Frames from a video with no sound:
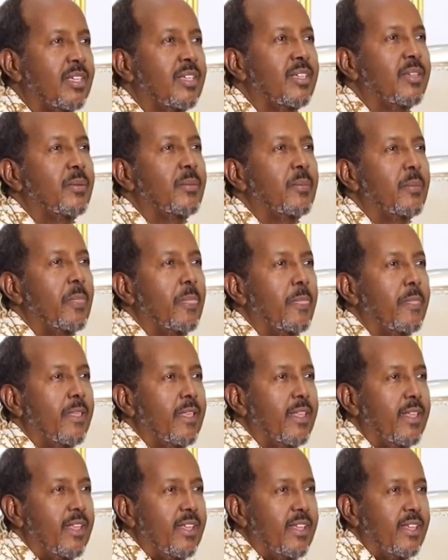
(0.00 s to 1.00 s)
and mutual
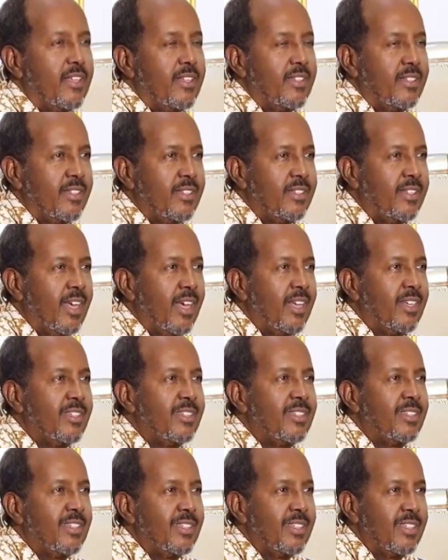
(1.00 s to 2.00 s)
respect, said
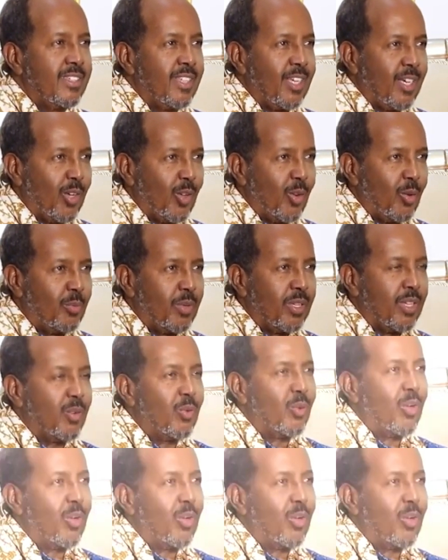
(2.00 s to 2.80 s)
Villa Somalia in a